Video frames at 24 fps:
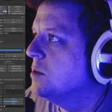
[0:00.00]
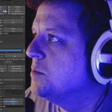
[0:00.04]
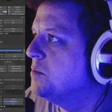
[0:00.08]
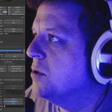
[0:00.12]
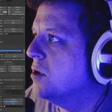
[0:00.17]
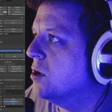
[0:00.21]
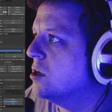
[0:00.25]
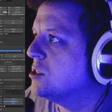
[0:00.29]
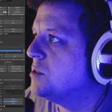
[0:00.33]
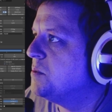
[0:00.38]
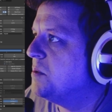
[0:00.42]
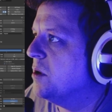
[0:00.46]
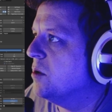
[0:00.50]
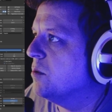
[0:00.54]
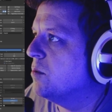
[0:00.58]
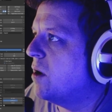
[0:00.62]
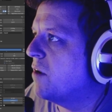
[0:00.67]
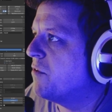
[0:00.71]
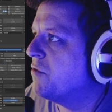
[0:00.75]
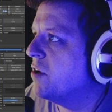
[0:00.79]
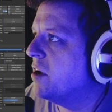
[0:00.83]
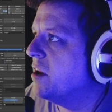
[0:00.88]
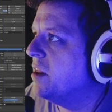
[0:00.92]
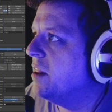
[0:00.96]
Put our Spirit
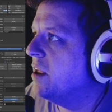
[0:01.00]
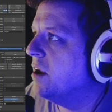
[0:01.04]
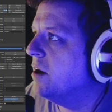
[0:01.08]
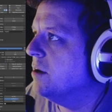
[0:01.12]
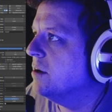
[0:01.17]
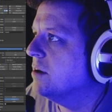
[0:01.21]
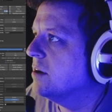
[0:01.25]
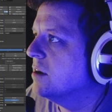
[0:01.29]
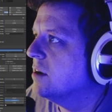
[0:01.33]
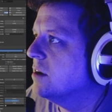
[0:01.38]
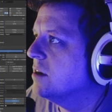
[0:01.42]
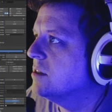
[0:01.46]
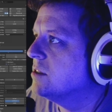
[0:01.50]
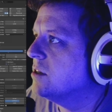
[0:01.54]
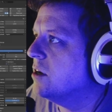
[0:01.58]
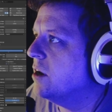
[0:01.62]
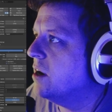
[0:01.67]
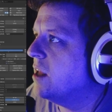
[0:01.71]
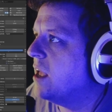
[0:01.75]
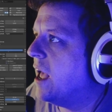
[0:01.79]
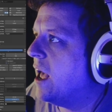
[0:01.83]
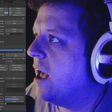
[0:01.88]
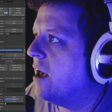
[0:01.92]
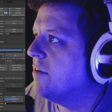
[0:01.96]
referent in there, because I
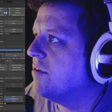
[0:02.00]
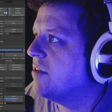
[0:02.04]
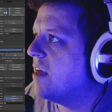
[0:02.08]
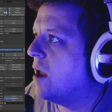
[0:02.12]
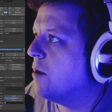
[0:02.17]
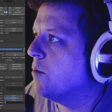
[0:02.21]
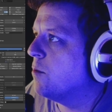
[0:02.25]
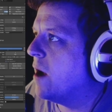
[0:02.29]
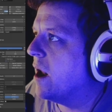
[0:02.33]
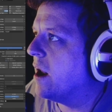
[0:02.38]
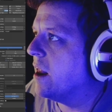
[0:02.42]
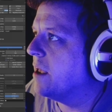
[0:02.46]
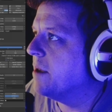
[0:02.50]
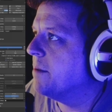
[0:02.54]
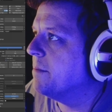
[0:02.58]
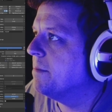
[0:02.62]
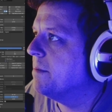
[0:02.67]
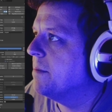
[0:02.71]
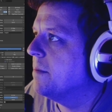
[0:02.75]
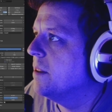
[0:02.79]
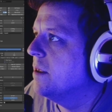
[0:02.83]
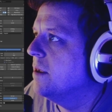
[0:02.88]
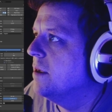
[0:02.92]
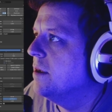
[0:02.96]
already have that ready.
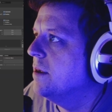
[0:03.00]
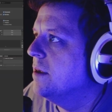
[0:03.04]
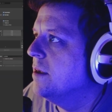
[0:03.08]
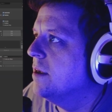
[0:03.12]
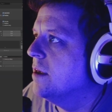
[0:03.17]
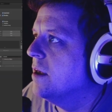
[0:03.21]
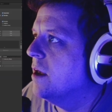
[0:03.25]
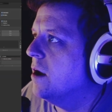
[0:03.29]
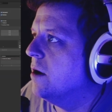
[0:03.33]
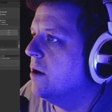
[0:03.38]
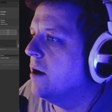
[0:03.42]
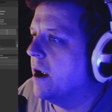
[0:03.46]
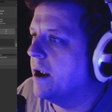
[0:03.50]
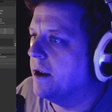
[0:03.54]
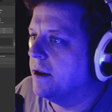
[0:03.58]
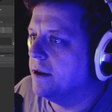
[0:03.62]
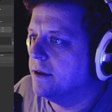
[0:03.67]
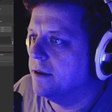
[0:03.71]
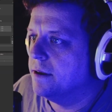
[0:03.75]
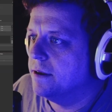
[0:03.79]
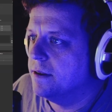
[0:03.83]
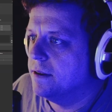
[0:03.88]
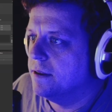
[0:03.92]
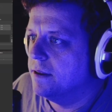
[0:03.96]
All right.
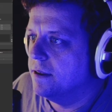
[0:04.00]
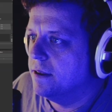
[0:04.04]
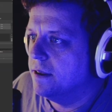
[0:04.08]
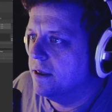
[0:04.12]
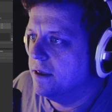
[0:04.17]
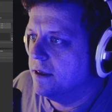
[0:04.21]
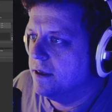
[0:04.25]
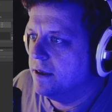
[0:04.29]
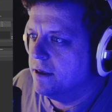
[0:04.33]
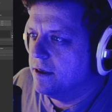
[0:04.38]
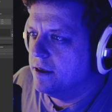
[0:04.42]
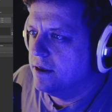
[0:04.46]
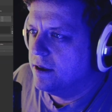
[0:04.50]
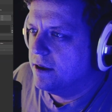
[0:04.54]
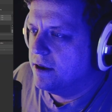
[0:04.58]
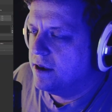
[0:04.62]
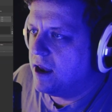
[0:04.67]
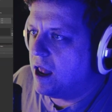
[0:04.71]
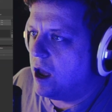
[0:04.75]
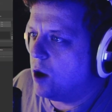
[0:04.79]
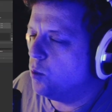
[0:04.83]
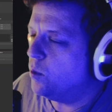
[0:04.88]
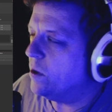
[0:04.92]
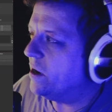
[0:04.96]

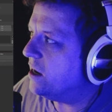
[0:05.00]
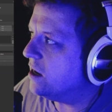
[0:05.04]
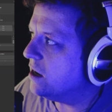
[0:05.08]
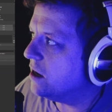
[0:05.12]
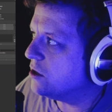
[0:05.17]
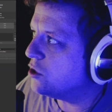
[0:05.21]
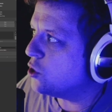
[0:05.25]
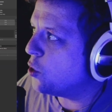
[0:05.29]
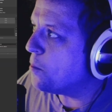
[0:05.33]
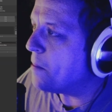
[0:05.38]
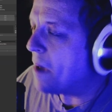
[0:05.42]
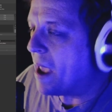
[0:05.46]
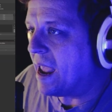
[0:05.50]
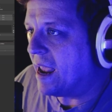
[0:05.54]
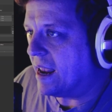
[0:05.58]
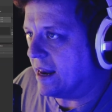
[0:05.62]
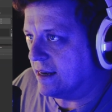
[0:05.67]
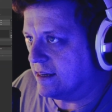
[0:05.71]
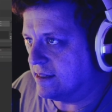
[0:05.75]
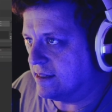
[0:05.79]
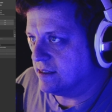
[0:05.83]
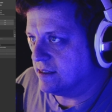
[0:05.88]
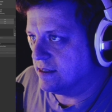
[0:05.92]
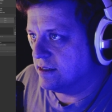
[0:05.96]
Now, we need a domain.
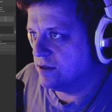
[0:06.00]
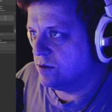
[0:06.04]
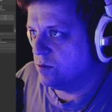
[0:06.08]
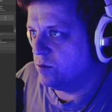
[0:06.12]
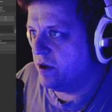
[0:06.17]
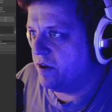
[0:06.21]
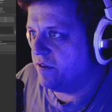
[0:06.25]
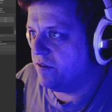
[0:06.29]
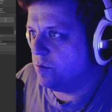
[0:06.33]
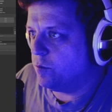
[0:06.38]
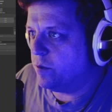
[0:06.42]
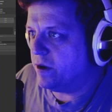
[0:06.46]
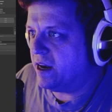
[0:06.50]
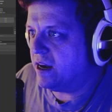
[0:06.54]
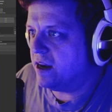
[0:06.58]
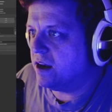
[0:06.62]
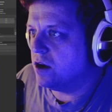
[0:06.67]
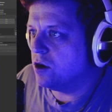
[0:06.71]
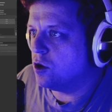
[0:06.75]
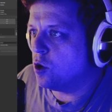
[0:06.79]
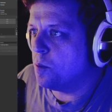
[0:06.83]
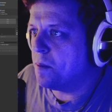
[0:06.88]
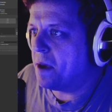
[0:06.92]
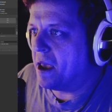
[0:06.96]
We need a
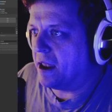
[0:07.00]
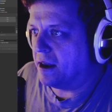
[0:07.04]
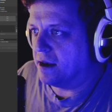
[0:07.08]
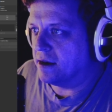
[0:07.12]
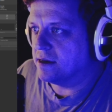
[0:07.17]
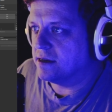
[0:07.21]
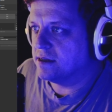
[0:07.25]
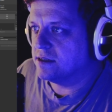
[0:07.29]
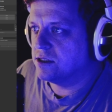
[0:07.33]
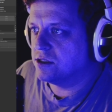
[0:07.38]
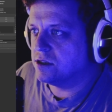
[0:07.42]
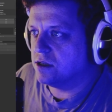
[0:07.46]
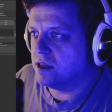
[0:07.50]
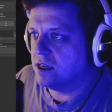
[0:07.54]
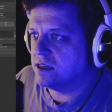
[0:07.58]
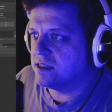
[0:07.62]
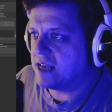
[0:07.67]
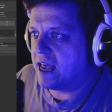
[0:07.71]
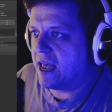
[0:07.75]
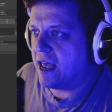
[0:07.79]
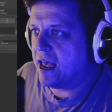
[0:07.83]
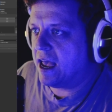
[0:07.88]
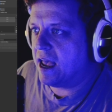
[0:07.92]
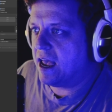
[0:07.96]
domain. So let's
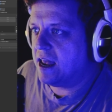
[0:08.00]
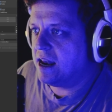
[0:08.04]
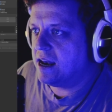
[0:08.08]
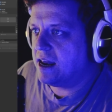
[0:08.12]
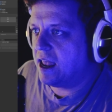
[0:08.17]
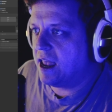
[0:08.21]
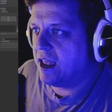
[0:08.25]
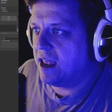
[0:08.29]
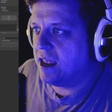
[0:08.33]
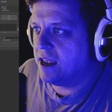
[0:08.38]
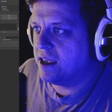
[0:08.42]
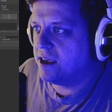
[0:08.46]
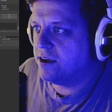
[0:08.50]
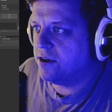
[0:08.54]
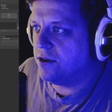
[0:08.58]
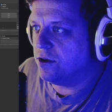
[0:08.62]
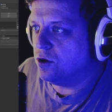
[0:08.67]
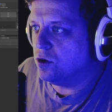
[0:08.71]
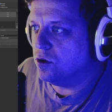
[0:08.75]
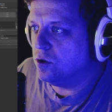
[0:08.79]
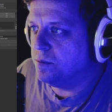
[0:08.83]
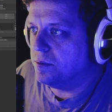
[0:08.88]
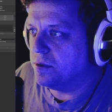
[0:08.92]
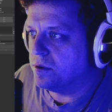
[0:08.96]
add a
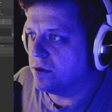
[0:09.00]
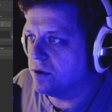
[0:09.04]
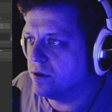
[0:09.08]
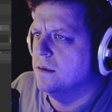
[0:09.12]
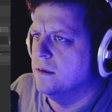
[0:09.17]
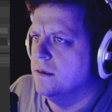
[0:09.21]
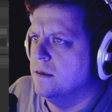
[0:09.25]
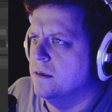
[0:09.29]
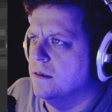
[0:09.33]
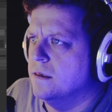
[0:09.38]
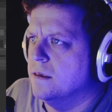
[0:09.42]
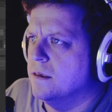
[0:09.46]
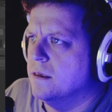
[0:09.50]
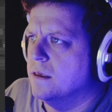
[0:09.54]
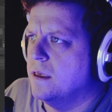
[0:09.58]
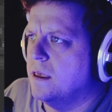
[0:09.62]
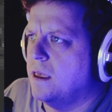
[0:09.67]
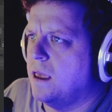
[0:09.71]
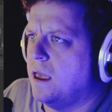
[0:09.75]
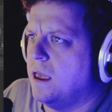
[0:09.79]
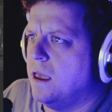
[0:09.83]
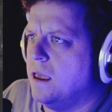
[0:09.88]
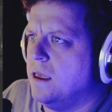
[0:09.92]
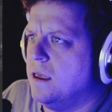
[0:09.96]
cube.
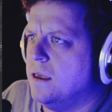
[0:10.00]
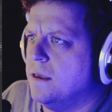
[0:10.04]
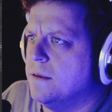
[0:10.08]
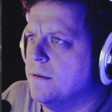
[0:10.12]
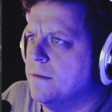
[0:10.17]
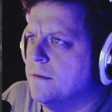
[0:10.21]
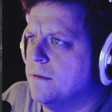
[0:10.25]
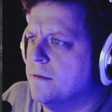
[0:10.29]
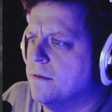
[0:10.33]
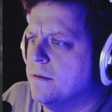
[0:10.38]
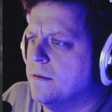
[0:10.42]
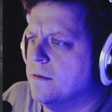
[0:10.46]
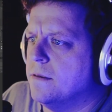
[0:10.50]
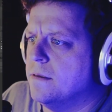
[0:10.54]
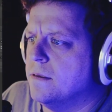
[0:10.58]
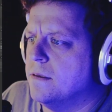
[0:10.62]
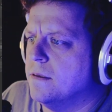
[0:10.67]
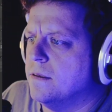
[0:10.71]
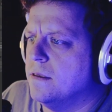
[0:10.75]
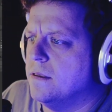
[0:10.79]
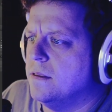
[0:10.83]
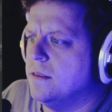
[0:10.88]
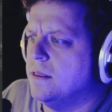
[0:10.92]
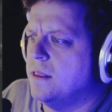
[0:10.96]
Okay.
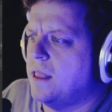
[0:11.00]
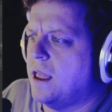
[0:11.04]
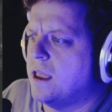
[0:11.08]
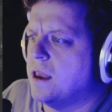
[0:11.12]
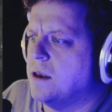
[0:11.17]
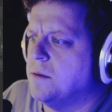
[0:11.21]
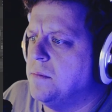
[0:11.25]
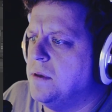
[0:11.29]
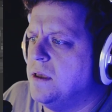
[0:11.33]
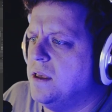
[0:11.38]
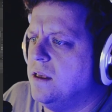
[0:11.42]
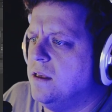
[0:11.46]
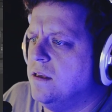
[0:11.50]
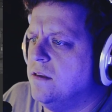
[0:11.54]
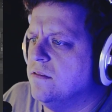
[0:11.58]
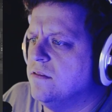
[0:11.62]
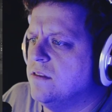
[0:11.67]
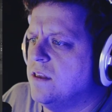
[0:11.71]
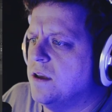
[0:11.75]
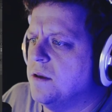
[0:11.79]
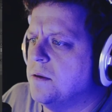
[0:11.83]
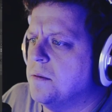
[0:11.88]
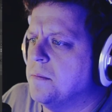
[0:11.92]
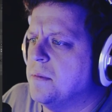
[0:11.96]
They can
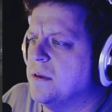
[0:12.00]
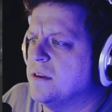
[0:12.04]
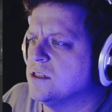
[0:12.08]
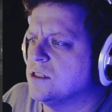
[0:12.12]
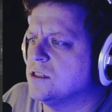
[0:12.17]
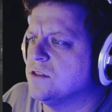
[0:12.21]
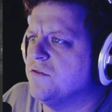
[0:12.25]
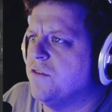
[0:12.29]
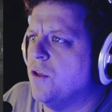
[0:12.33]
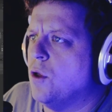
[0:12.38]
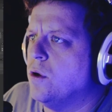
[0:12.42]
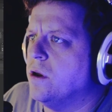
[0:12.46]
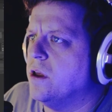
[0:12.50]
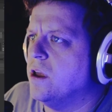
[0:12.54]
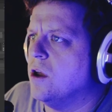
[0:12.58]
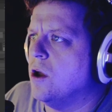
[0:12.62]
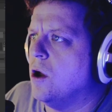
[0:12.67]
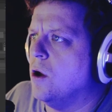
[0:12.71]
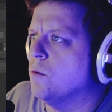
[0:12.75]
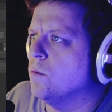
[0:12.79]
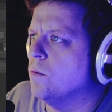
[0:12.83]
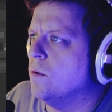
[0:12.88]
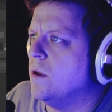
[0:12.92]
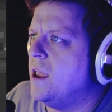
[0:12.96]
be just floating
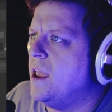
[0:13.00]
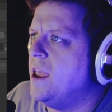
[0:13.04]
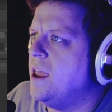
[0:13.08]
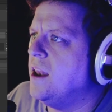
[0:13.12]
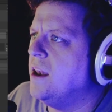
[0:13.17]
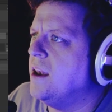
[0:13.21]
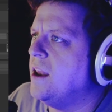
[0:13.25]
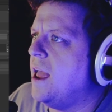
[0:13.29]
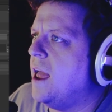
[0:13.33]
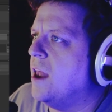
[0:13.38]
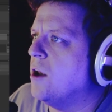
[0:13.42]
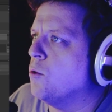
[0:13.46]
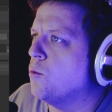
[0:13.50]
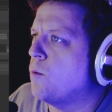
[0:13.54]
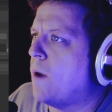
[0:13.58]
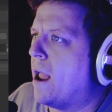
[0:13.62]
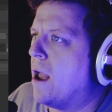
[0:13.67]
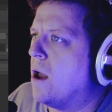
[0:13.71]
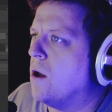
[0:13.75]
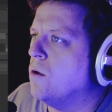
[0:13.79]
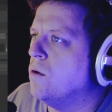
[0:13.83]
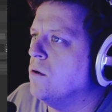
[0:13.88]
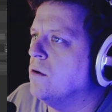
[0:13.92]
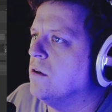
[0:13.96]
in and
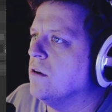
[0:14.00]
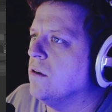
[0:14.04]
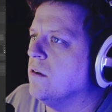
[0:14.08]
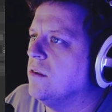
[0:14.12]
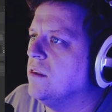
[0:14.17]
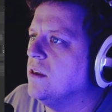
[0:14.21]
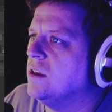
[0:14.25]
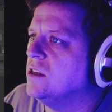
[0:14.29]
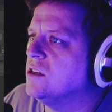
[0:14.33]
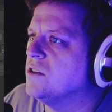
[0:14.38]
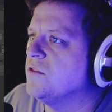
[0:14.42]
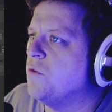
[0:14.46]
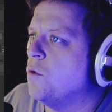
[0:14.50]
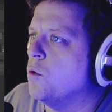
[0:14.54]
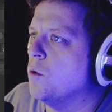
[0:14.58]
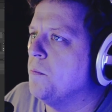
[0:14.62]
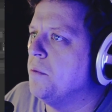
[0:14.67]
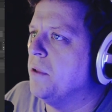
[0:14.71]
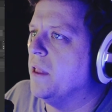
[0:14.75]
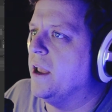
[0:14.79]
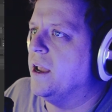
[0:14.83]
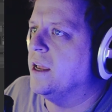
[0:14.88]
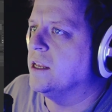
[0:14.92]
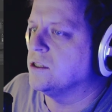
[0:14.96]
around these 4
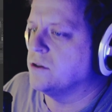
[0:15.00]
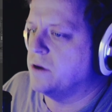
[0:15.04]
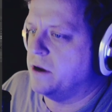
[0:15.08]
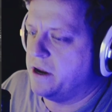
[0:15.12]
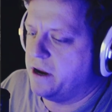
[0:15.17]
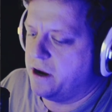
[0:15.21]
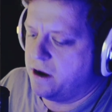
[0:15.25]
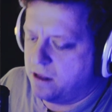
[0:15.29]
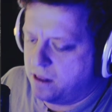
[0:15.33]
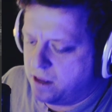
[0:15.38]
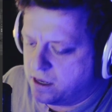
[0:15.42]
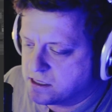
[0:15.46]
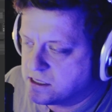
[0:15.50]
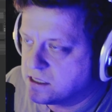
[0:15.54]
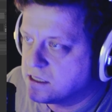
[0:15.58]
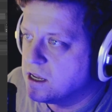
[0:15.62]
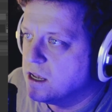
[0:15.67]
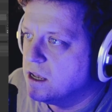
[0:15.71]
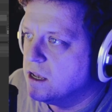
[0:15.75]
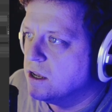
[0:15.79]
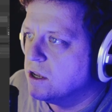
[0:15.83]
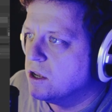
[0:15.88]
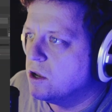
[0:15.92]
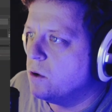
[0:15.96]
planes right here. Let's
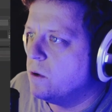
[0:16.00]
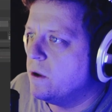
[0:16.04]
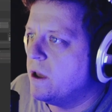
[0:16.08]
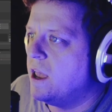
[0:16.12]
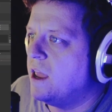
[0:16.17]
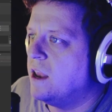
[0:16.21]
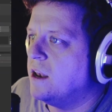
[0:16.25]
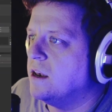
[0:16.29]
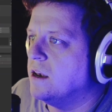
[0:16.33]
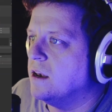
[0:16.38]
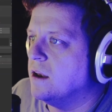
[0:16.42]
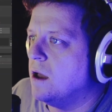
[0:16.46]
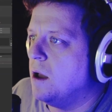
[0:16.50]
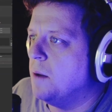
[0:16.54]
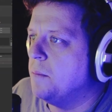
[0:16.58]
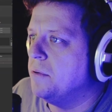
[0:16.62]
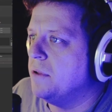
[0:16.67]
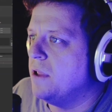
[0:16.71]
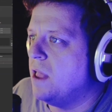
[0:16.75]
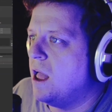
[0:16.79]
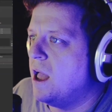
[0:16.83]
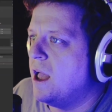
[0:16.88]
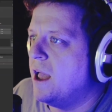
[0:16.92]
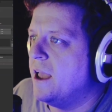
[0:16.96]
go ahead and
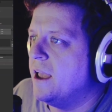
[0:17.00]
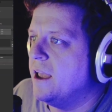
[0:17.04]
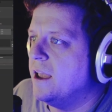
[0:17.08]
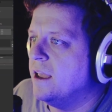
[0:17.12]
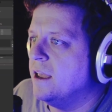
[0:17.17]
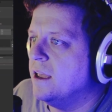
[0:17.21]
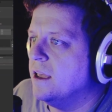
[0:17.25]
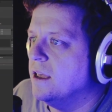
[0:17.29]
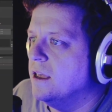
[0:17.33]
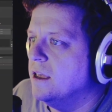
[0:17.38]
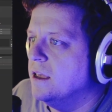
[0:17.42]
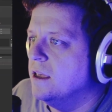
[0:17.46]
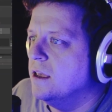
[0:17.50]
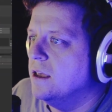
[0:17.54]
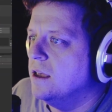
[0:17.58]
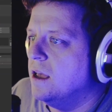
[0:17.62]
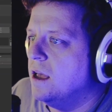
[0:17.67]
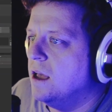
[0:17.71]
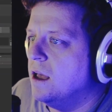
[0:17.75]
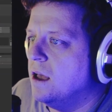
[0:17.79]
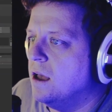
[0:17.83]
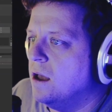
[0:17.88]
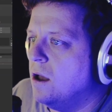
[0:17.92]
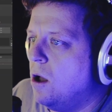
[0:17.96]
apply
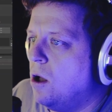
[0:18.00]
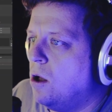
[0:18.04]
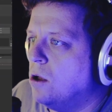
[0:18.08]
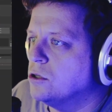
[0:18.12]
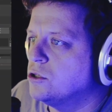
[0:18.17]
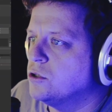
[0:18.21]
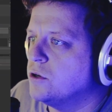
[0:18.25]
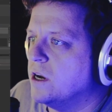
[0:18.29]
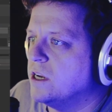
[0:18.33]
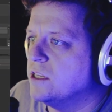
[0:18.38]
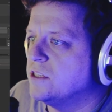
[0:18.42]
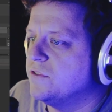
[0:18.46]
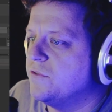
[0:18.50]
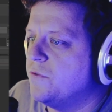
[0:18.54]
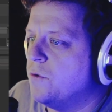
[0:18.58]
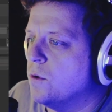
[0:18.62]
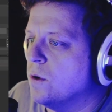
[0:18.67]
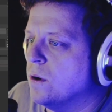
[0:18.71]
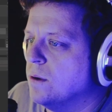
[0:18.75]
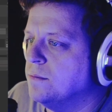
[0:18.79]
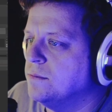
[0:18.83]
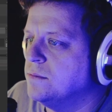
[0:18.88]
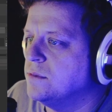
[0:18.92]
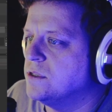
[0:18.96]
all
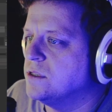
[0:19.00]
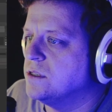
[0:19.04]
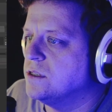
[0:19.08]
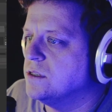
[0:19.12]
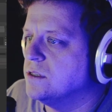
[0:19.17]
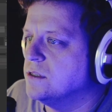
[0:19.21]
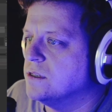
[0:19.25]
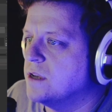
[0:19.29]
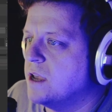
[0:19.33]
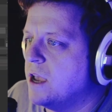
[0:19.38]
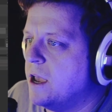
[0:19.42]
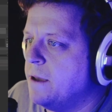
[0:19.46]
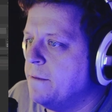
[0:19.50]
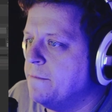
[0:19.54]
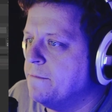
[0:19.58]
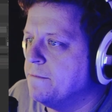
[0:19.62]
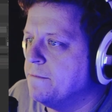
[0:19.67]
transforms. Okay.